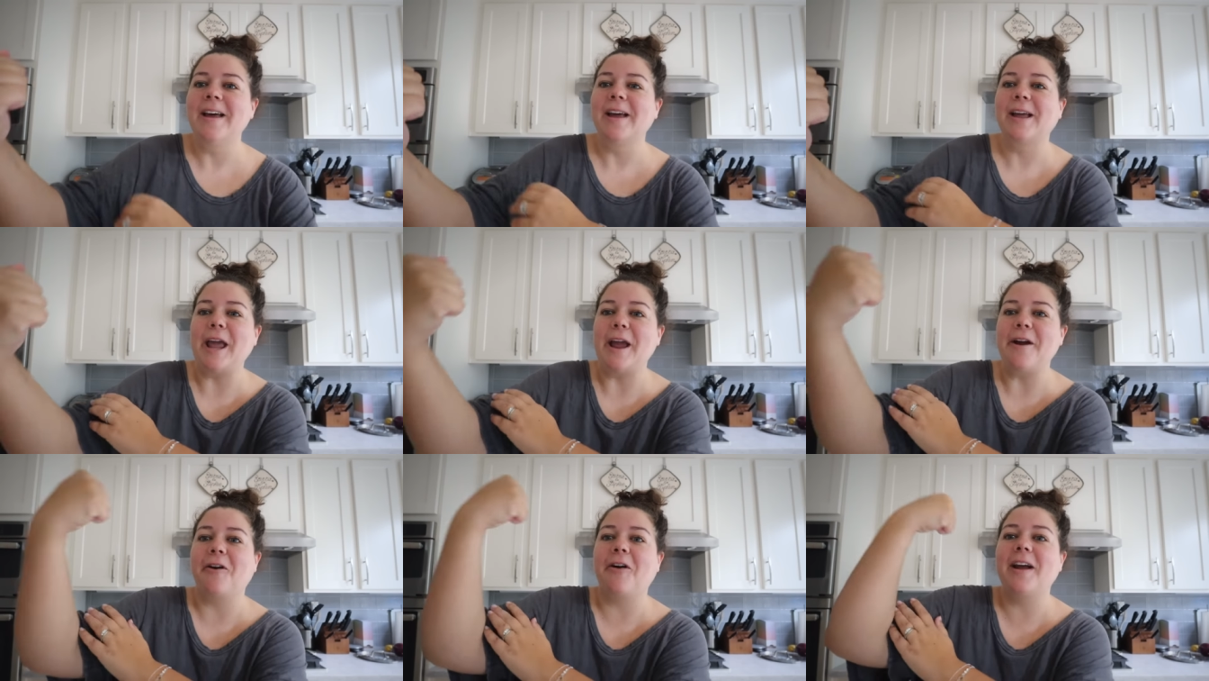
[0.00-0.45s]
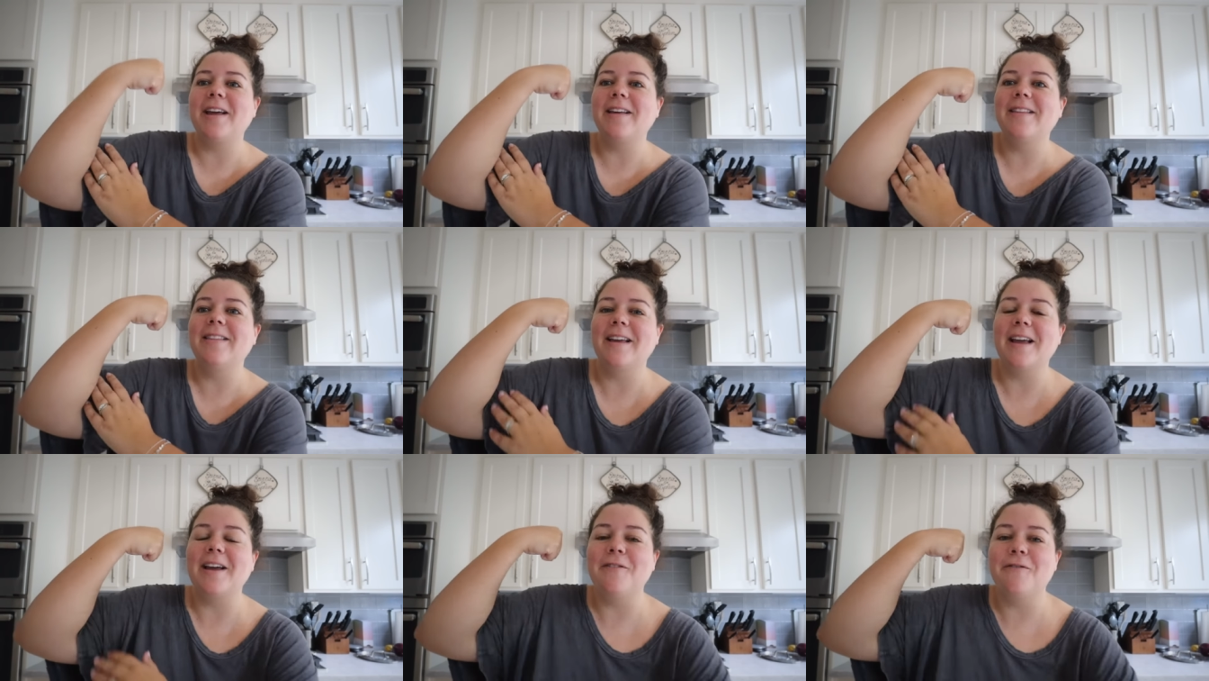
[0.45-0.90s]
carrying
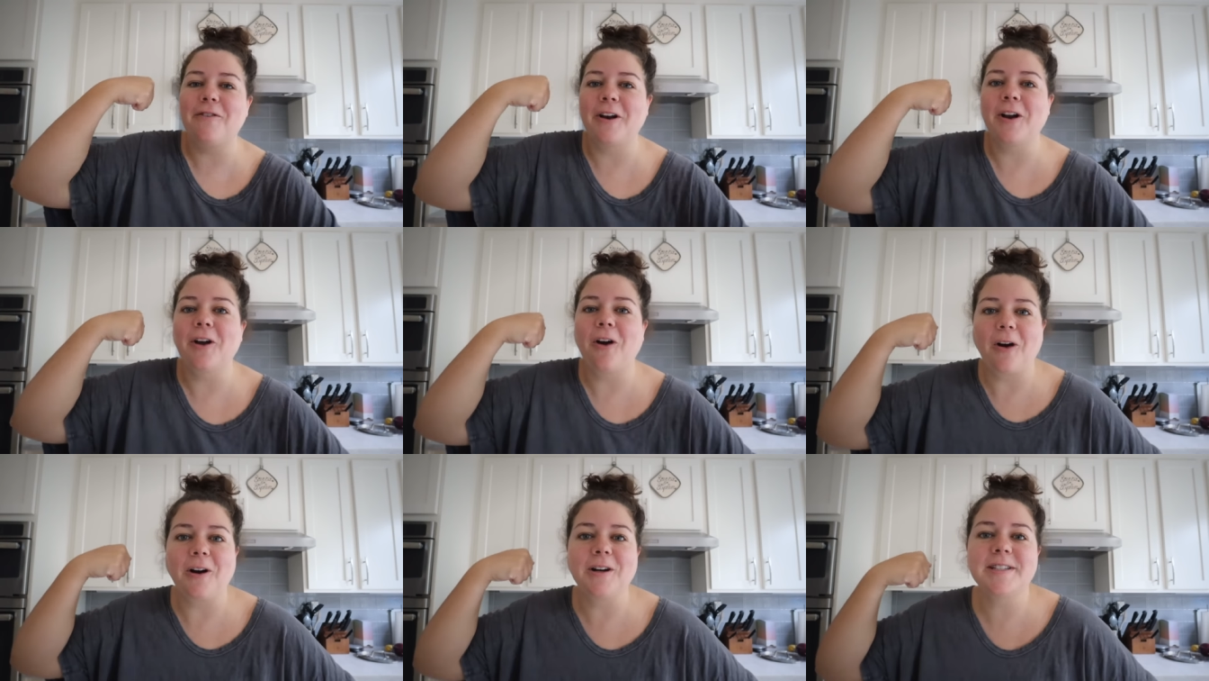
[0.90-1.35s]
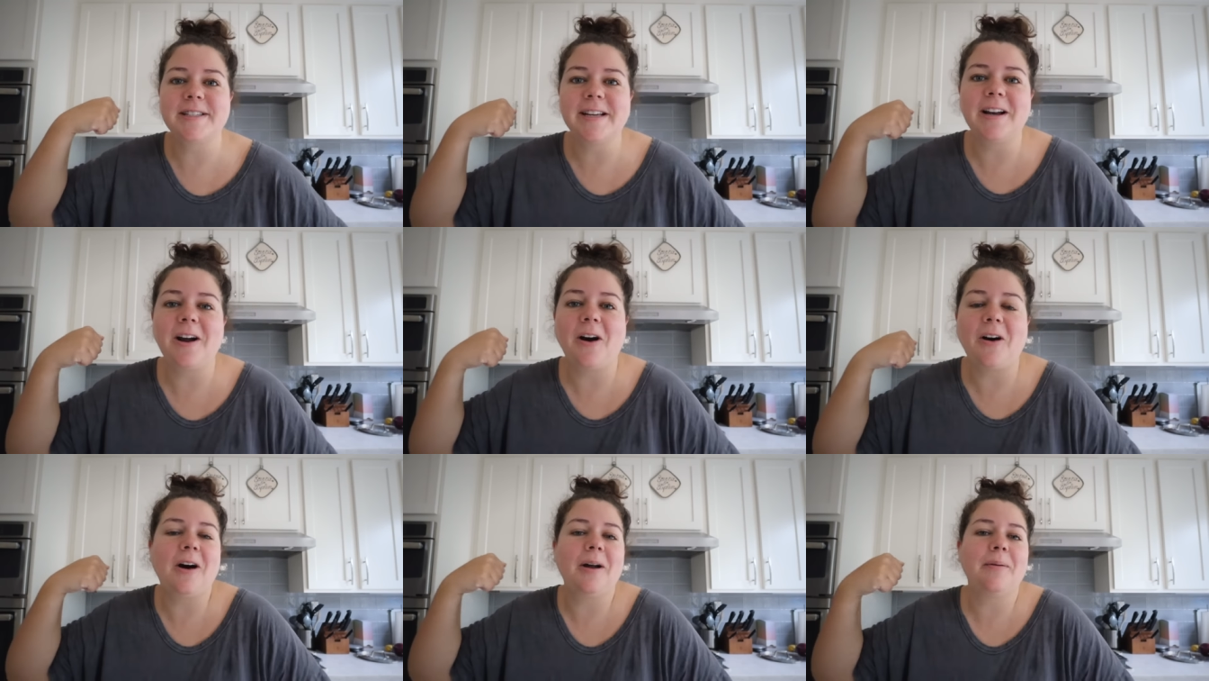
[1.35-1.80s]
the infant car
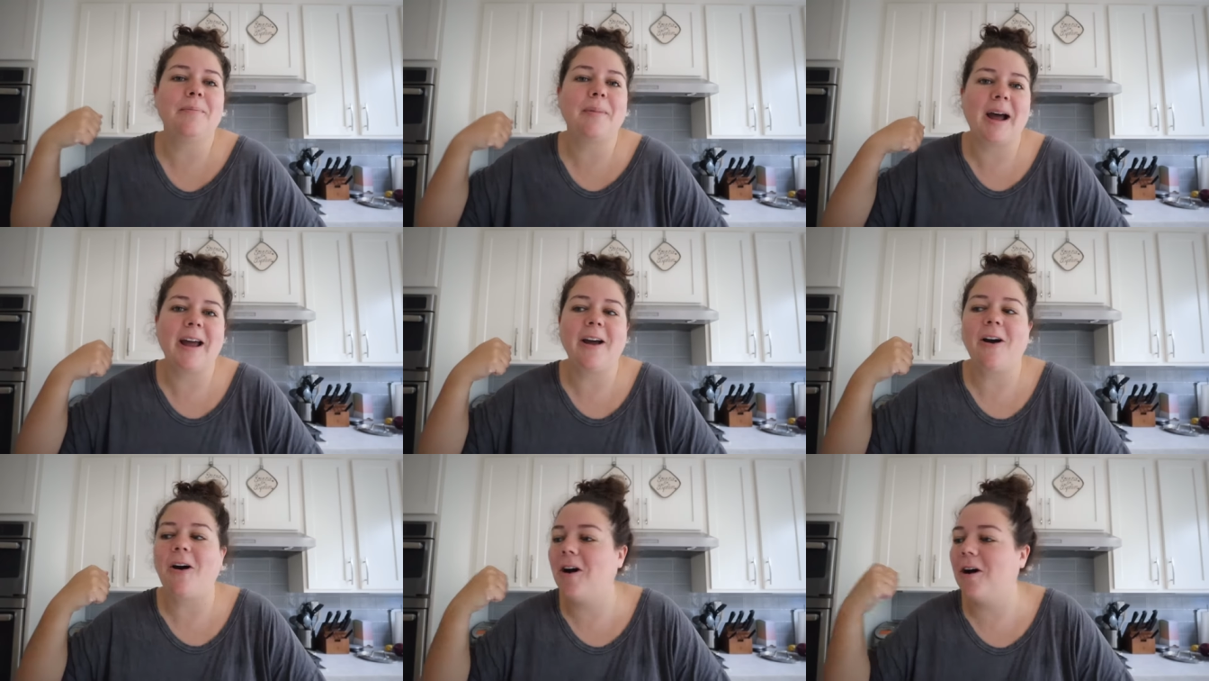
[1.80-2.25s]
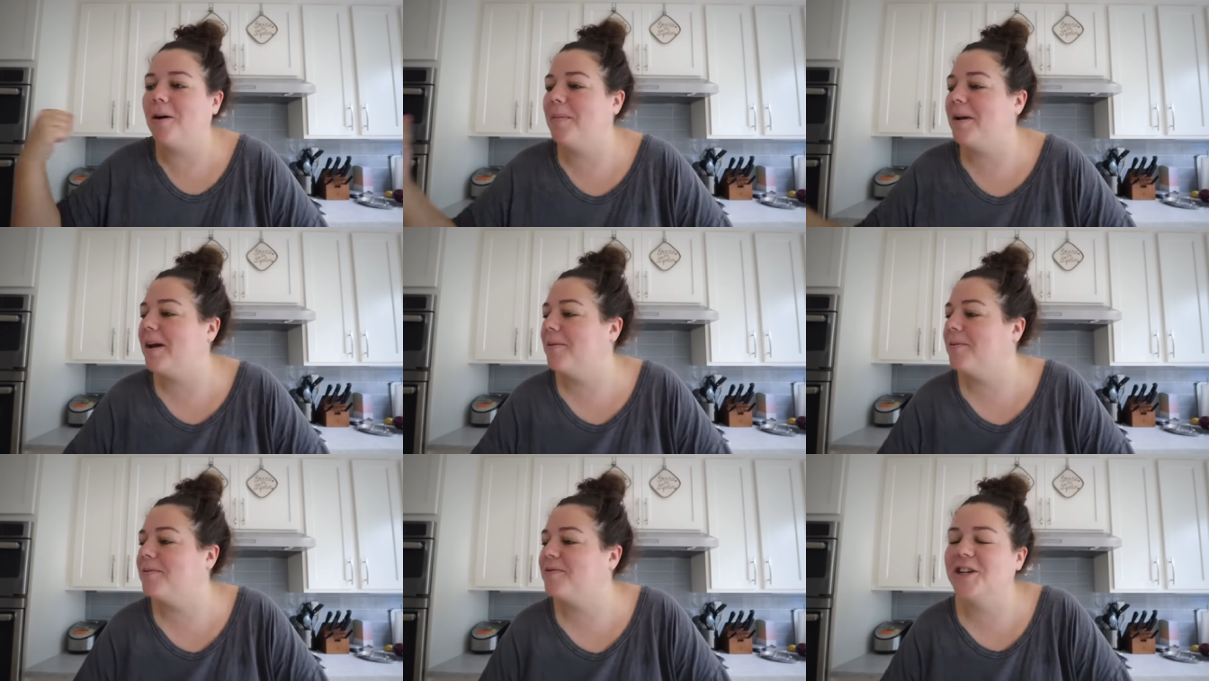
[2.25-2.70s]
seat on my arm,
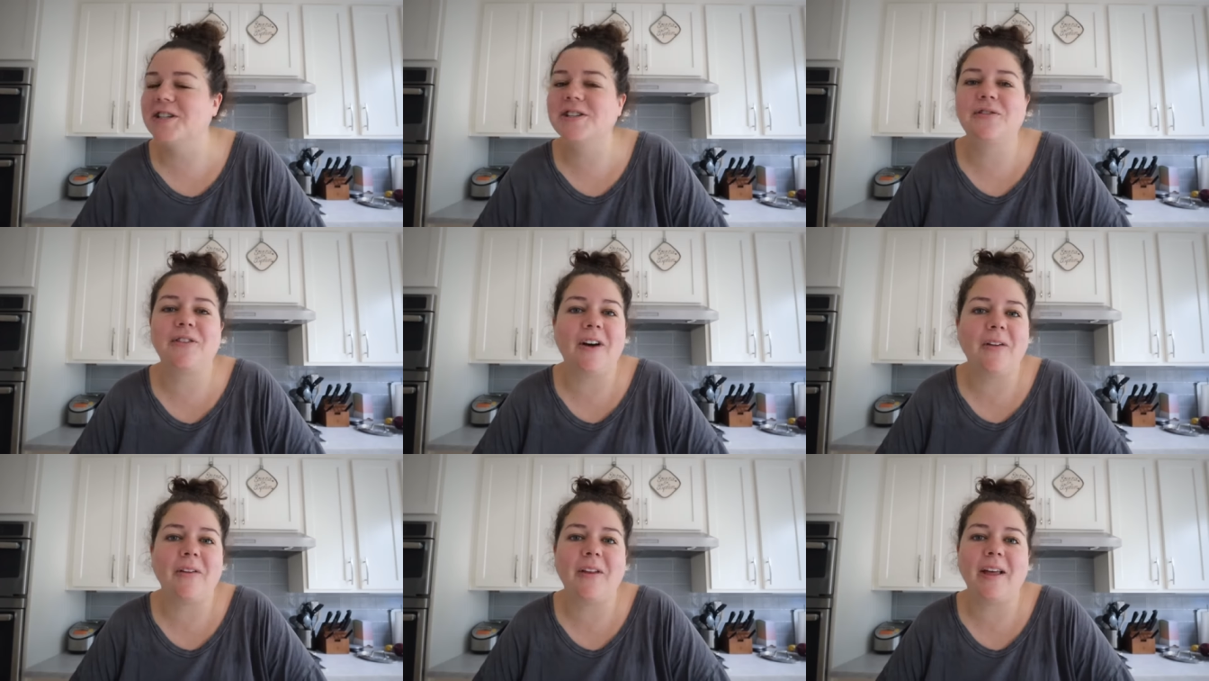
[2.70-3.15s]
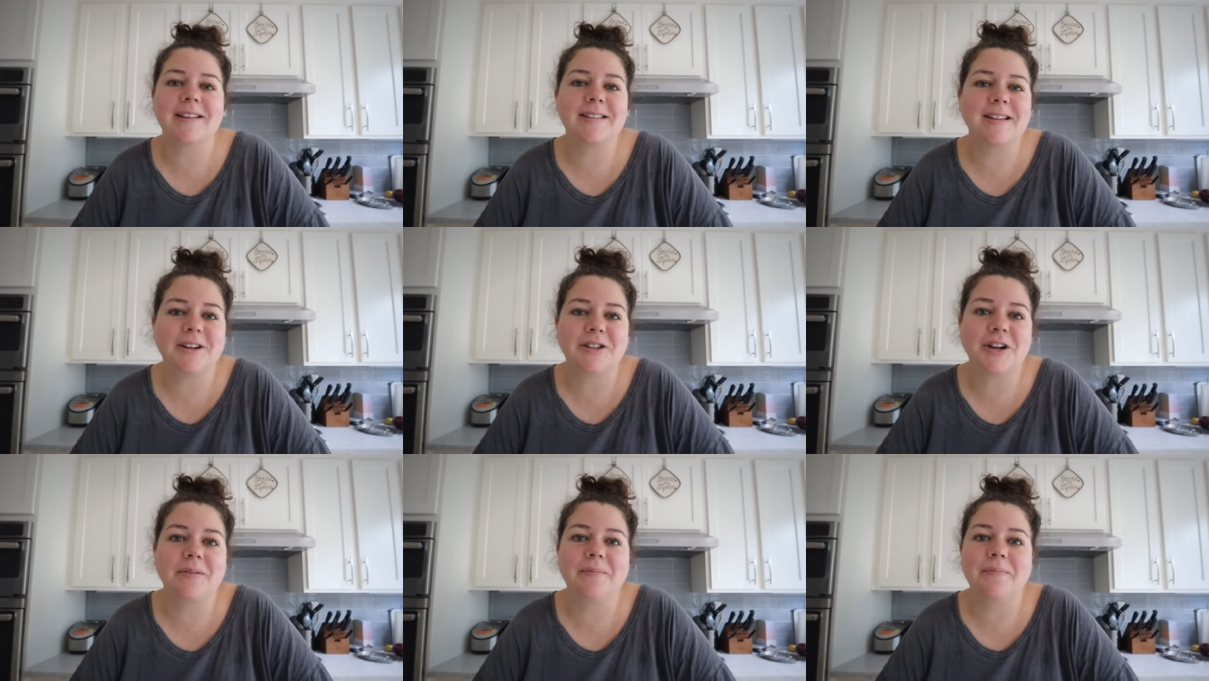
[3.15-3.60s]
and it just felt like
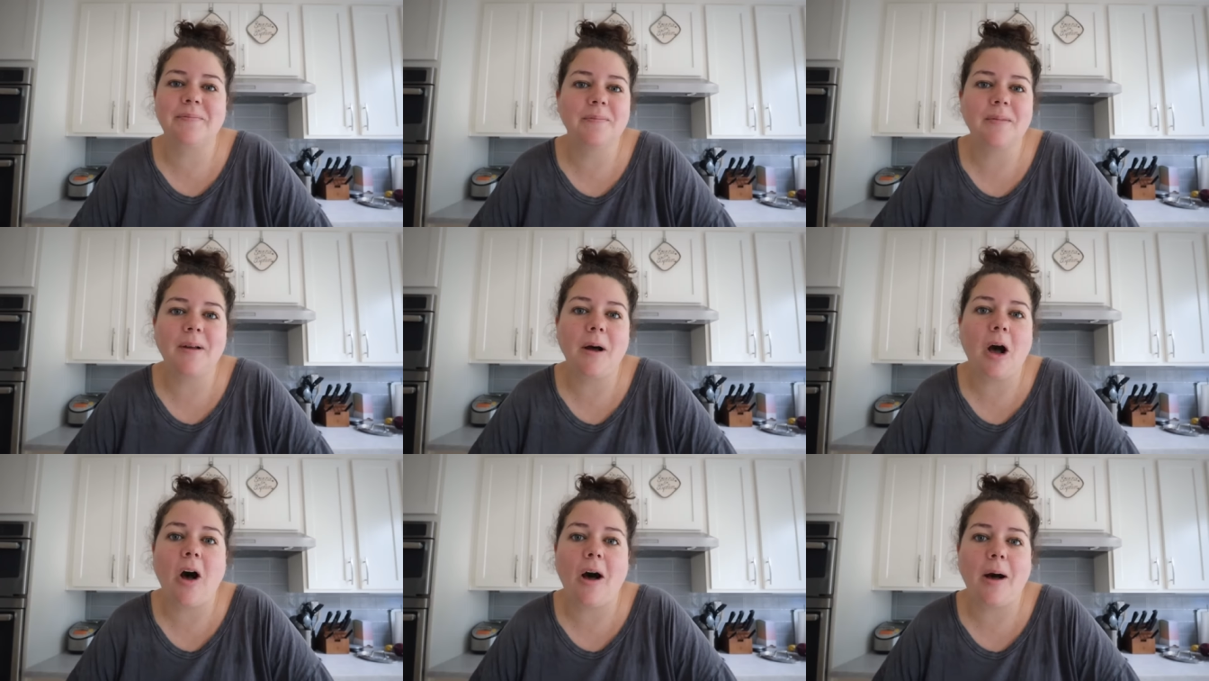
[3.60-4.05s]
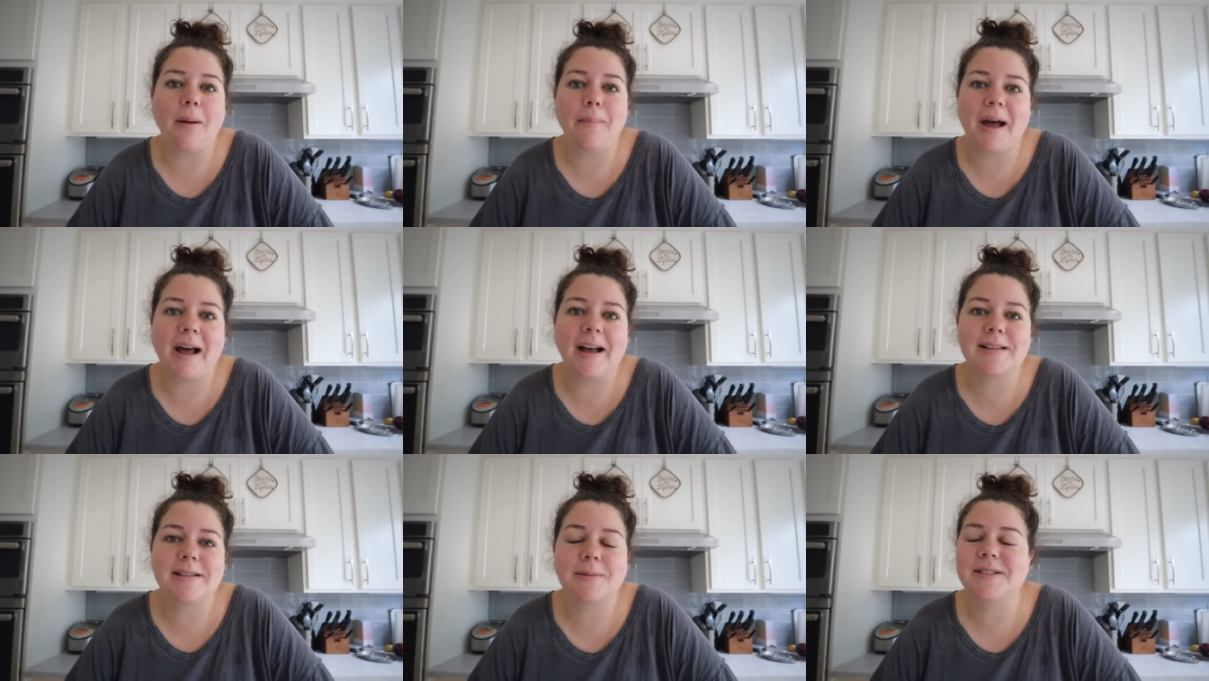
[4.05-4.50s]
such a hot mess.